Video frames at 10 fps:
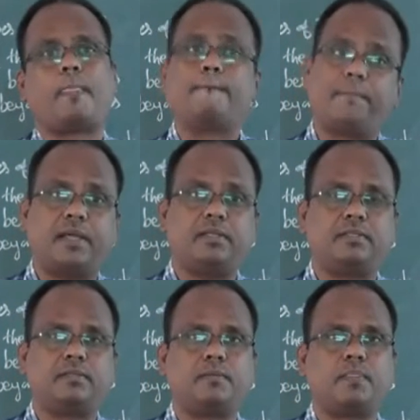
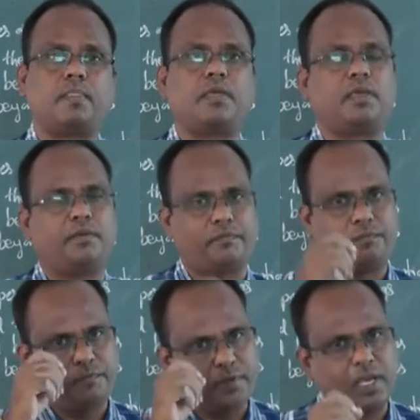But
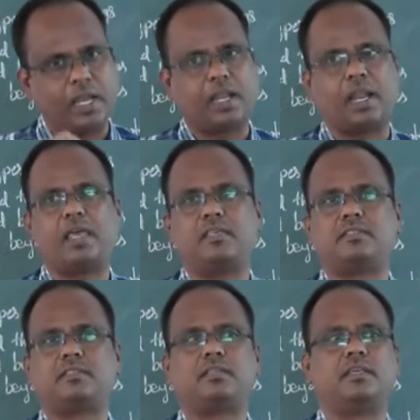if we
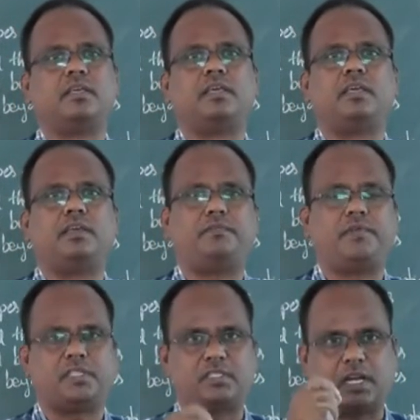analyze, if
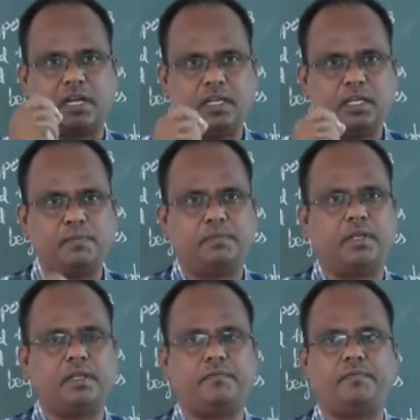we study
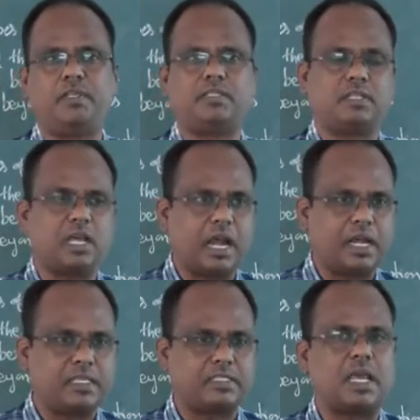deeply, if we
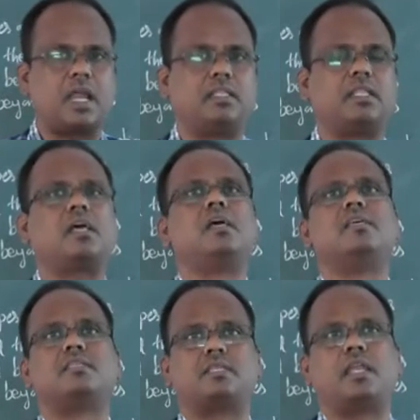understand
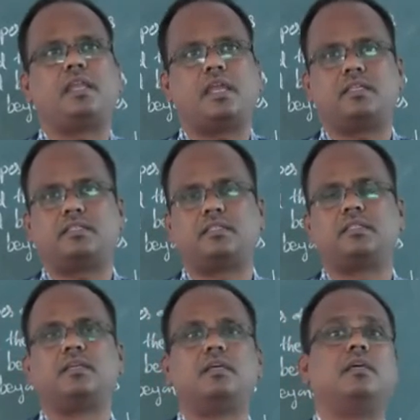the
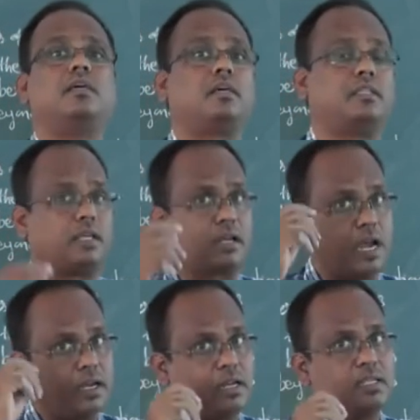sentence, the
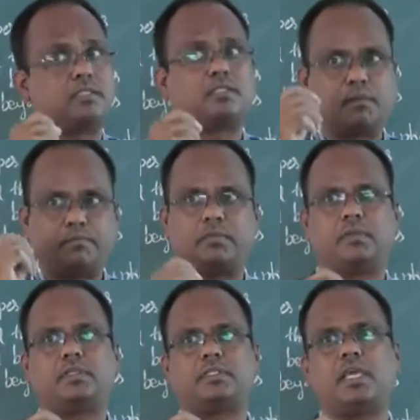writer is
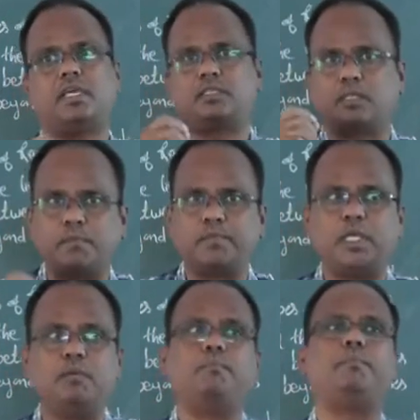saying
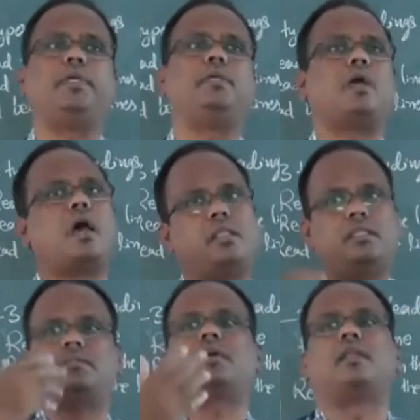something
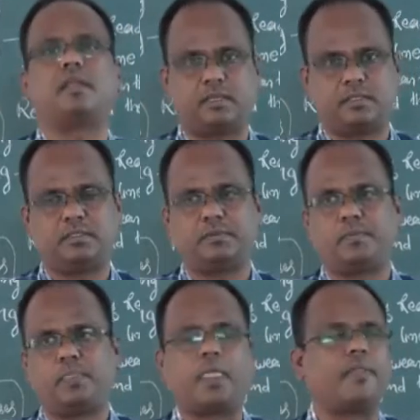beyond the sentence,
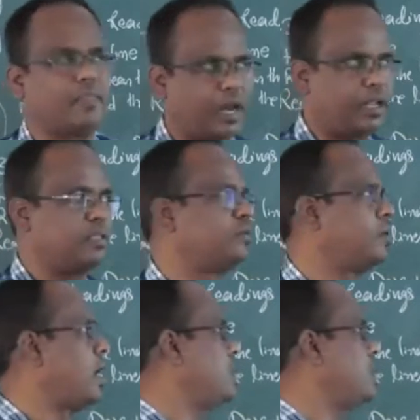and that is known